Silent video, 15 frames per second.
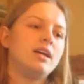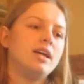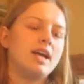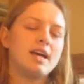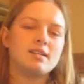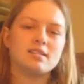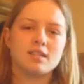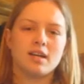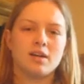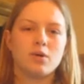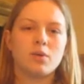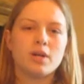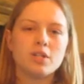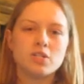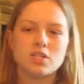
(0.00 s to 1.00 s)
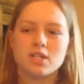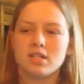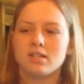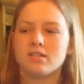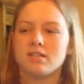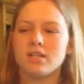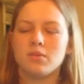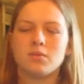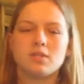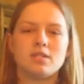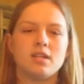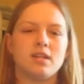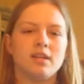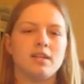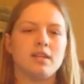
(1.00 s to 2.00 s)
he asked God questions, he
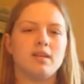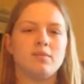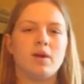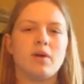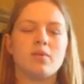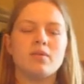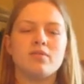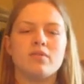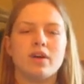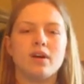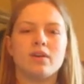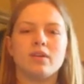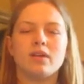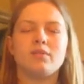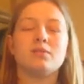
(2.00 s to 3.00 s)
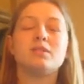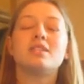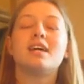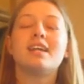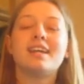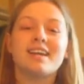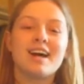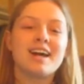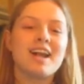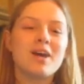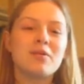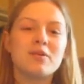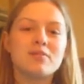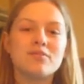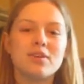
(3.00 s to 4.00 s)
was telling them how he felt, he was telling God
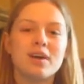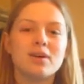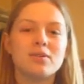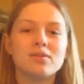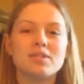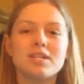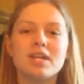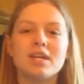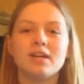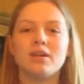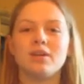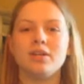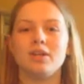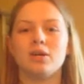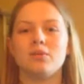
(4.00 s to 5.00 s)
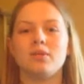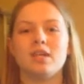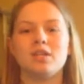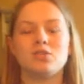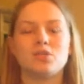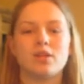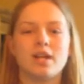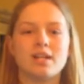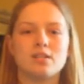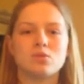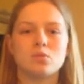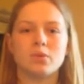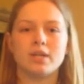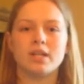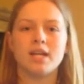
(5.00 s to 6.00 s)
how he felt, you know, when the
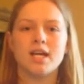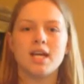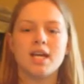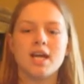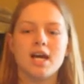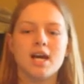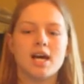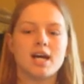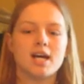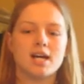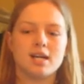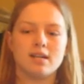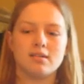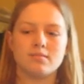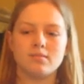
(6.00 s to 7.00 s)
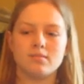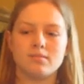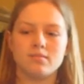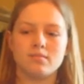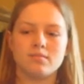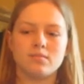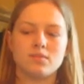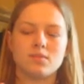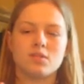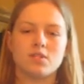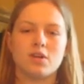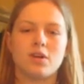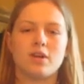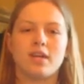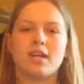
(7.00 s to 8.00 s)
Israelites would um,
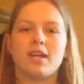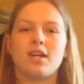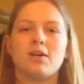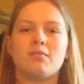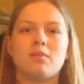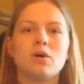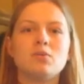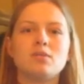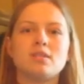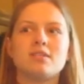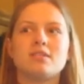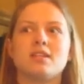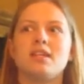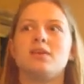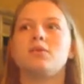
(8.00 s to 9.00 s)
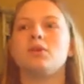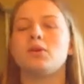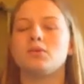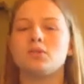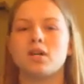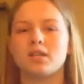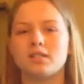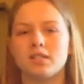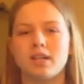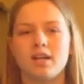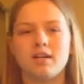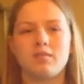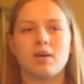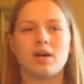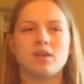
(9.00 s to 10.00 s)
start getting on Moses, then he would go talk to
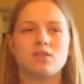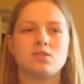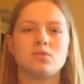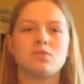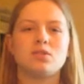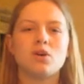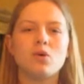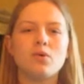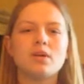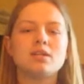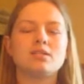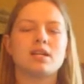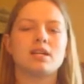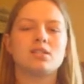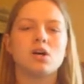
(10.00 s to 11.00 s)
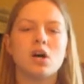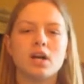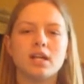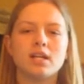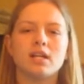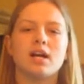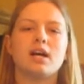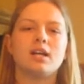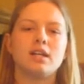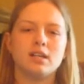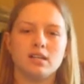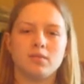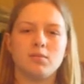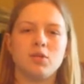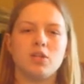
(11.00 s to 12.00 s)
God about it. So he's always like talking to God
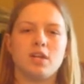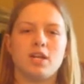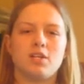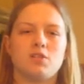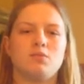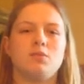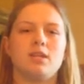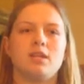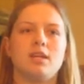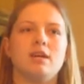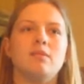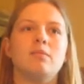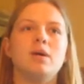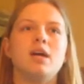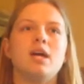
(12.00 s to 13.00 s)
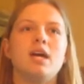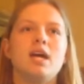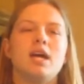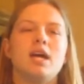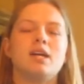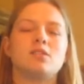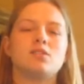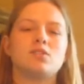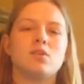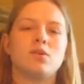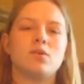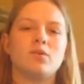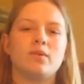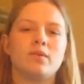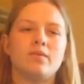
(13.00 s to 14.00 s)
in communication with him. And
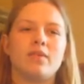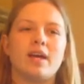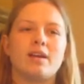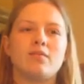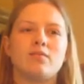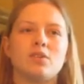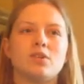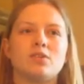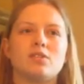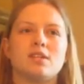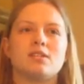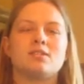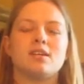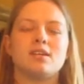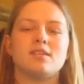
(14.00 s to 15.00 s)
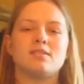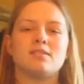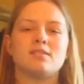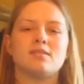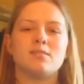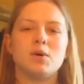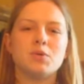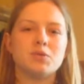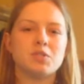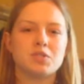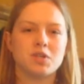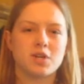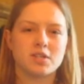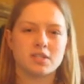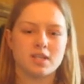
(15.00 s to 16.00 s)
so that verse that says
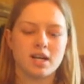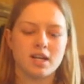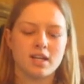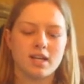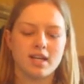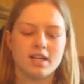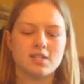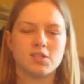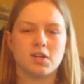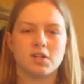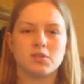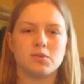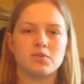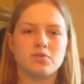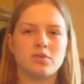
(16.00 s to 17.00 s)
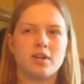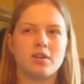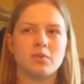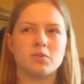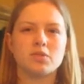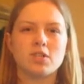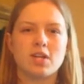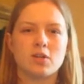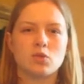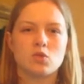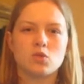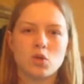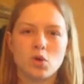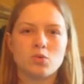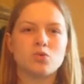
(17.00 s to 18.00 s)
Moses talked to God like he talked to a friend was like
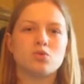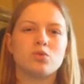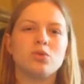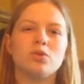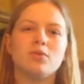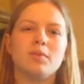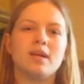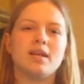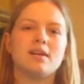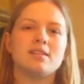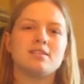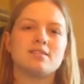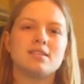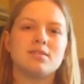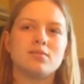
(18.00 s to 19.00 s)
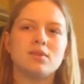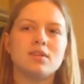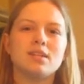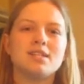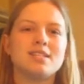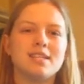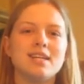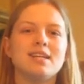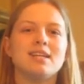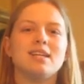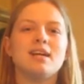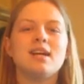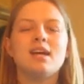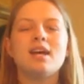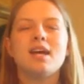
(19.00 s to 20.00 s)
so true because he really did.
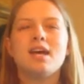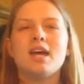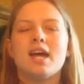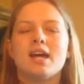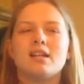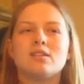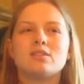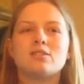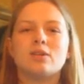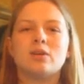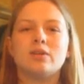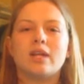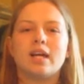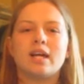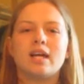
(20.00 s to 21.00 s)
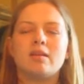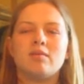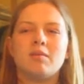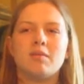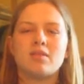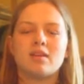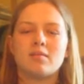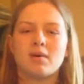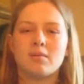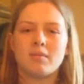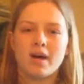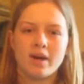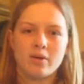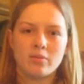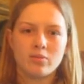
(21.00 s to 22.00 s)
And so that kind of made me think about
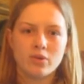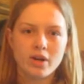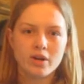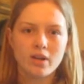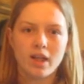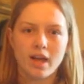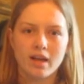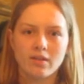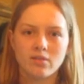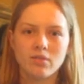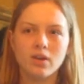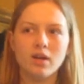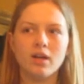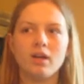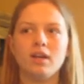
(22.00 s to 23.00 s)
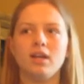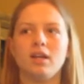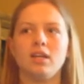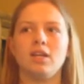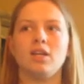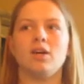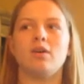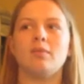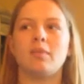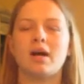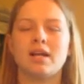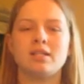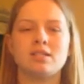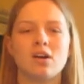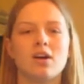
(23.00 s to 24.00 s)
my own prayer life. You know, am
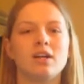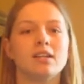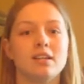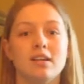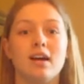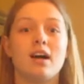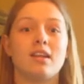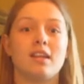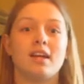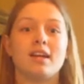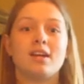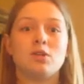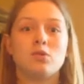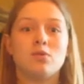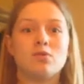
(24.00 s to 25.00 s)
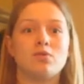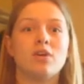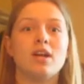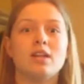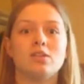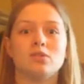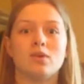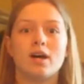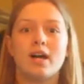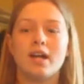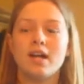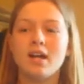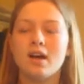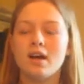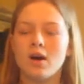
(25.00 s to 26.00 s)
I talking to God like I do a friend? Do
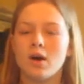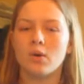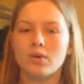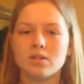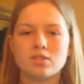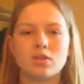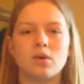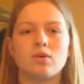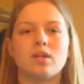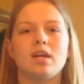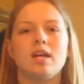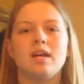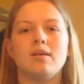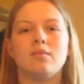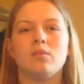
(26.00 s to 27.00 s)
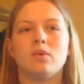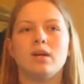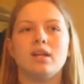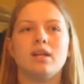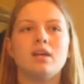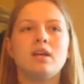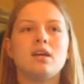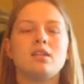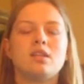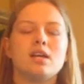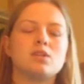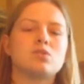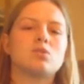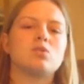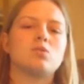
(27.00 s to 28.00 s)
I always go to him when
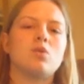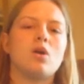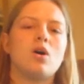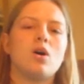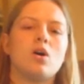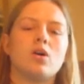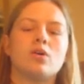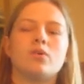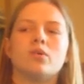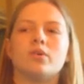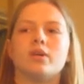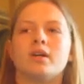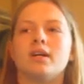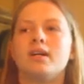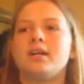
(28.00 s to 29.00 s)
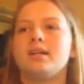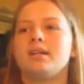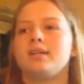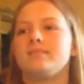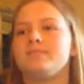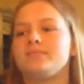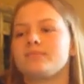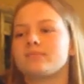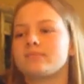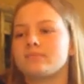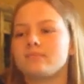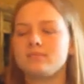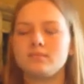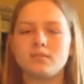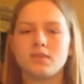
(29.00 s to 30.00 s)
things go wrong or
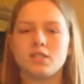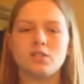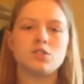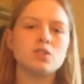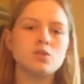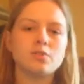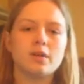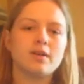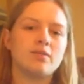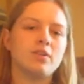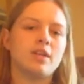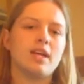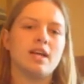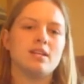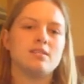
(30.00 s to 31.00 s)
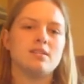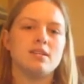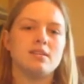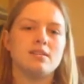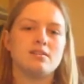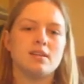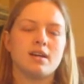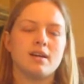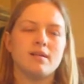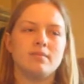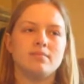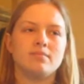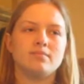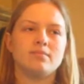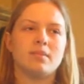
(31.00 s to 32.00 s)
just whatever the case is?
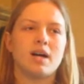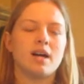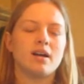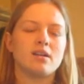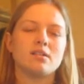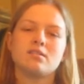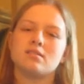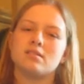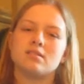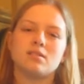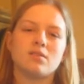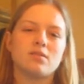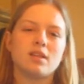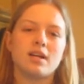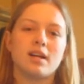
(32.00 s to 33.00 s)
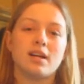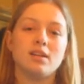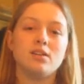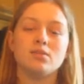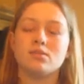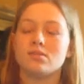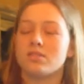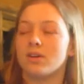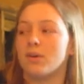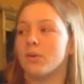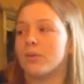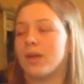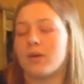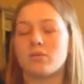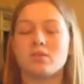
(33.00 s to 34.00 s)
Um, I honestly don't think I do.
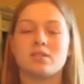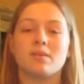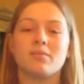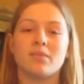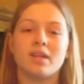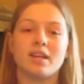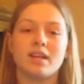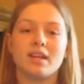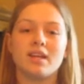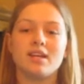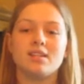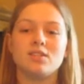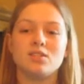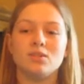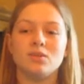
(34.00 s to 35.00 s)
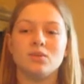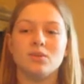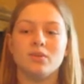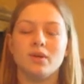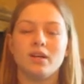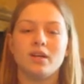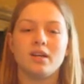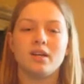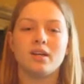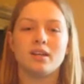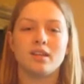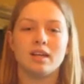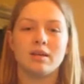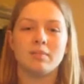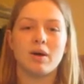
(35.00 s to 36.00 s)
So that was something to
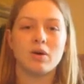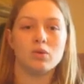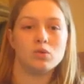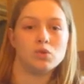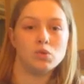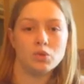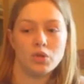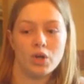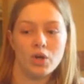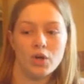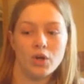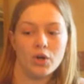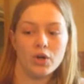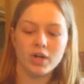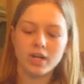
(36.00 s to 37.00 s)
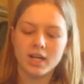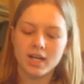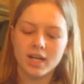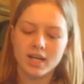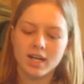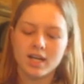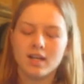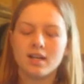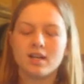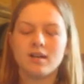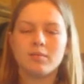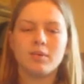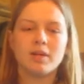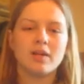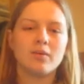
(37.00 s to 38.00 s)
think about today.
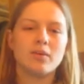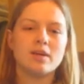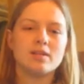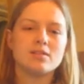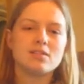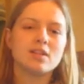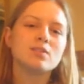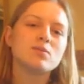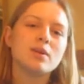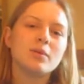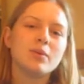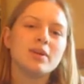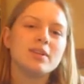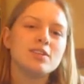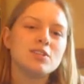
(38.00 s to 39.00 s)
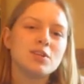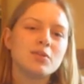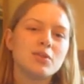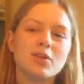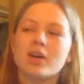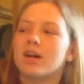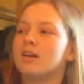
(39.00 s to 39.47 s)
But anyway, so that's what I wanted to share with you